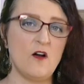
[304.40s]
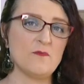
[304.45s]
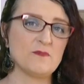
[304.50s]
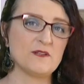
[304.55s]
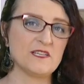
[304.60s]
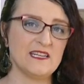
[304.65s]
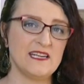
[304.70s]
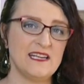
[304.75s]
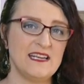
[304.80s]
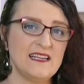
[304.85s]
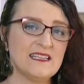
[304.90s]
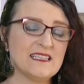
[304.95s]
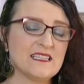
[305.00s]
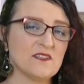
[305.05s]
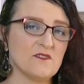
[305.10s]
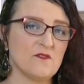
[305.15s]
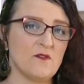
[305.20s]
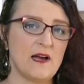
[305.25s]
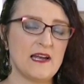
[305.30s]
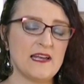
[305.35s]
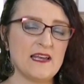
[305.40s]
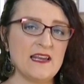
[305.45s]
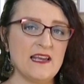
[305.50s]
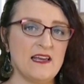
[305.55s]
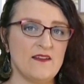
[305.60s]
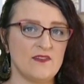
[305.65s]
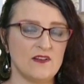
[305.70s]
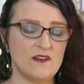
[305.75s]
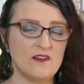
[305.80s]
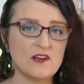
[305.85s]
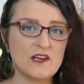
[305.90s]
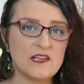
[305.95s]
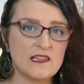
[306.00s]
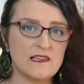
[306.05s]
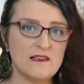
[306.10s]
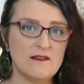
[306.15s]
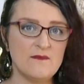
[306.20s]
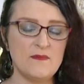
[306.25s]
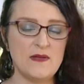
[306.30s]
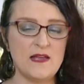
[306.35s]
option heads so I can have a look
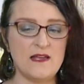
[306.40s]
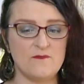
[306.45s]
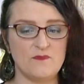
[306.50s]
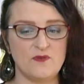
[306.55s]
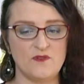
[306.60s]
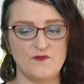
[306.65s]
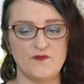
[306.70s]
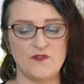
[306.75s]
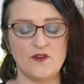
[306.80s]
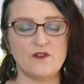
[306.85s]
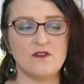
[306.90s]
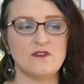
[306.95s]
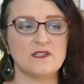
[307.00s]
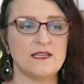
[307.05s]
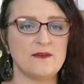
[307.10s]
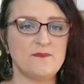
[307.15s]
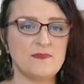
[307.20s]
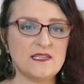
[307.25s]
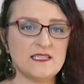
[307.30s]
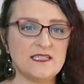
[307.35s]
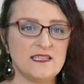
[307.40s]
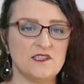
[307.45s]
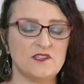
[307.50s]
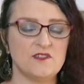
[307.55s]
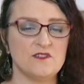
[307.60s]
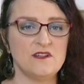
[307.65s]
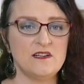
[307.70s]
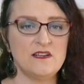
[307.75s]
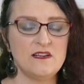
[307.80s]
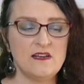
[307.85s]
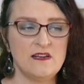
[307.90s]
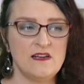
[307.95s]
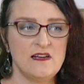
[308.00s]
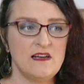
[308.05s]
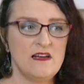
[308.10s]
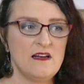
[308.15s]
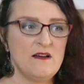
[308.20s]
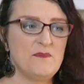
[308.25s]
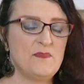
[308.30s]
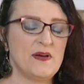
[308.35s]
at them and put photos up, etc.
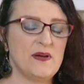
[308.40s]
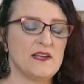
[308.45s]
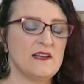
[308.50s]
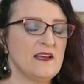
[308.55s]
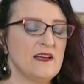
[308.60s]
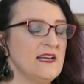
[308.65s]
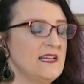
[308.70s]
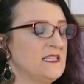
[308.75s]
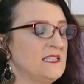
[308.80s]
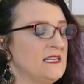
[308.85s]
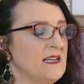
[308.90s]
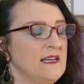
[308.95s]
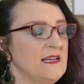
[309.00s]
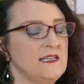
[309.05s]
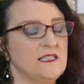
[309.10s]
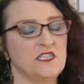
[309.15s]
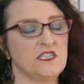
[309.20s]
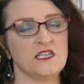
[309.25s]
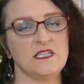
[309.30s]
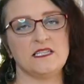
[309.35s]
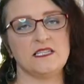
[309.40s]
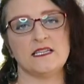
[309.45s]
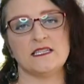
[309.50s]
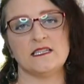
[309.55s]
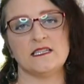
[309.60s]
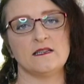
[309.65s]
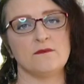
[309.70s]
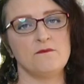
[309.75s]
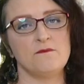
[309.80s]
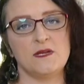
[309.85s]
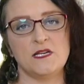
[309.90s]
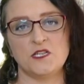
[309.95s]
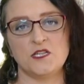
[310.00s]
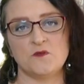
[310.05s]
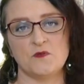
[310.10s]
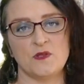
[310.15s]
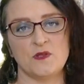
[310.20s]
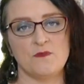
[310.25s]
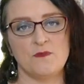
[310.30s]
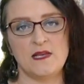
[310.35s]
but it just doesn't
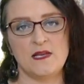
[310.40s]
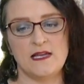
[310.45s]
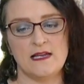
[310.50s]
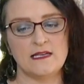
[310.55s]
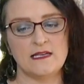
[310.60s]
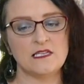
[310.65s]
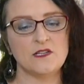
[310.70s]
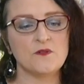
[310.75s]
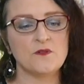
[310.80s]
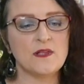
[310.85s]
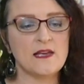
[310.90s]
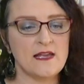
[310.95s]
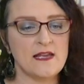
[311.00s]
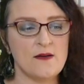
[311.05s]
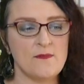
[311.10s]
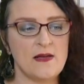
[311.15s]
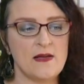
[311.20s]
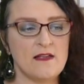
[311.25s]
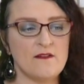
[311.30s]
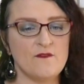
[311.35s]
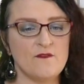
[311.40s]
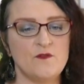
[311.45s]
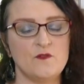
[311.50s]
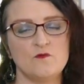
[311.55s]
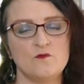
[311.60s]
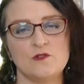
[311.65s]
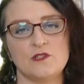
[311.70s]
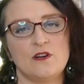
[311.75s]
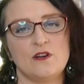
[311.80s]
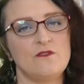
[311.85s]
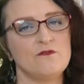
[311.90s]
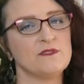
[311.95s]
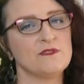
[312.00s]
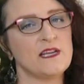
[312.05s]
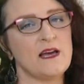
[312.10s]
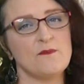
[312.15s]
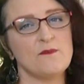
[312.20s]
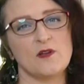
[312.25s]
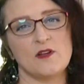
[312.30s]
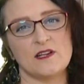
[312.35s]
mesh with me. Until they come out in full
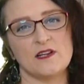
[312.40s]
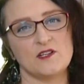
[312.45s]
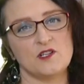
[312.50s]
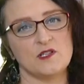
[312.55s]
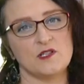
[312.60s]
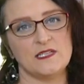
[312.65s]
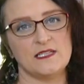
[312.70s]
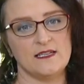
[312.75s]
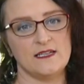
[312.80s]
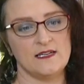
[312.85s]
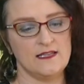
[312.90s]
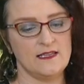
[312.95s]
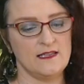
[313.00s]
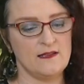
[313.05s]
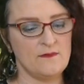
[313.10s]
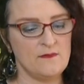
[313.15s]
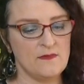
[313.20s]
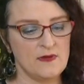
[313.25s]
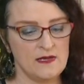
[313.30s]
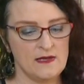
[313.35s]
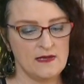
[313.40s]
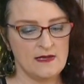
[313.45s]
dolls, I'm not interested in them.